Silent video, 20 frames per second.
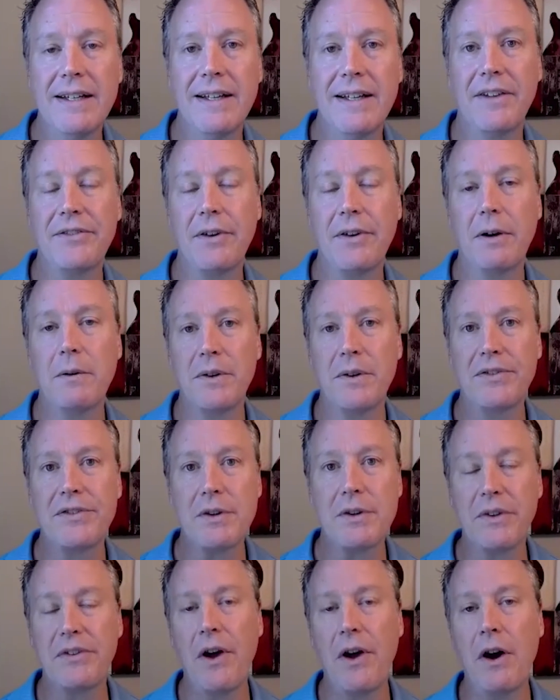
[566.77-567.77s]
And so it was
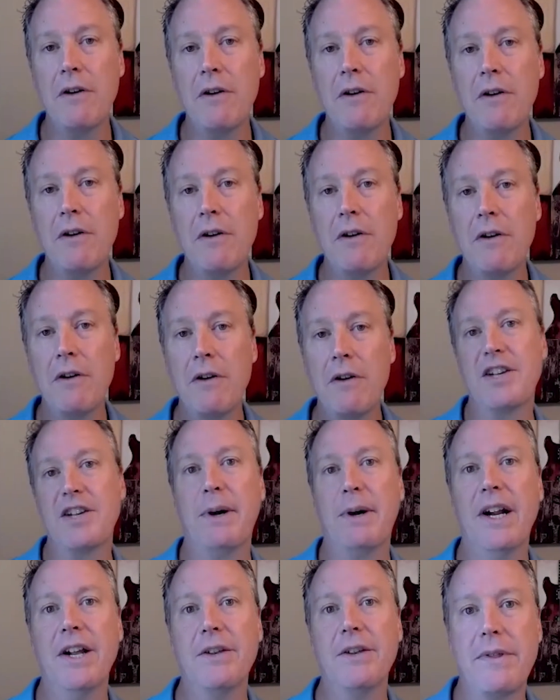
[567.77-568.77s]
through his own
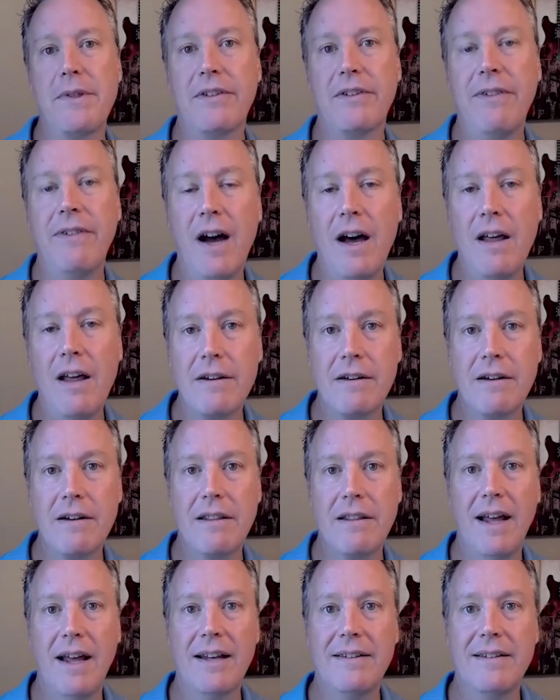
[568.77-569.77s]
experience with his father
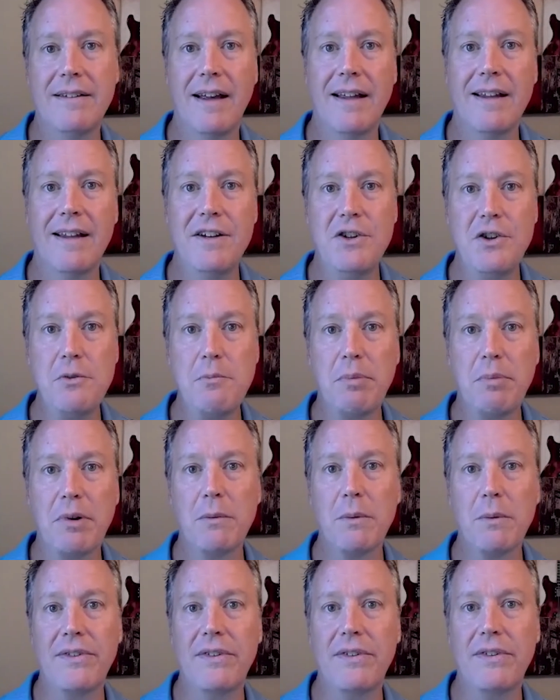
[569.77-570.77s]
that uh,
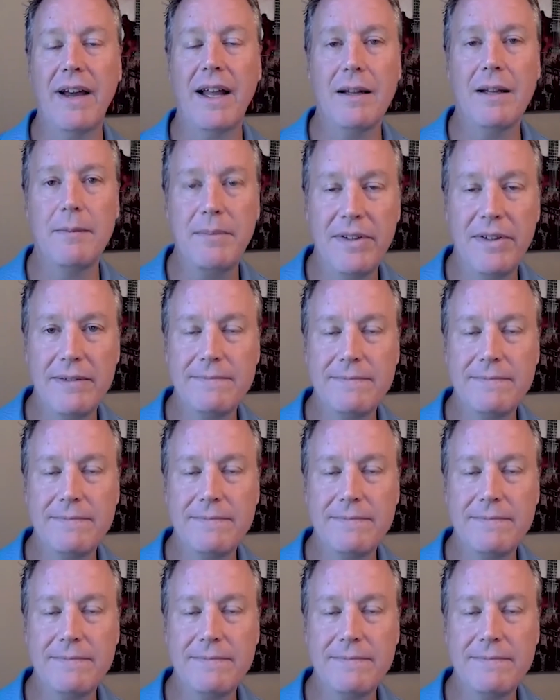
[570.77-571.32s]
was developed.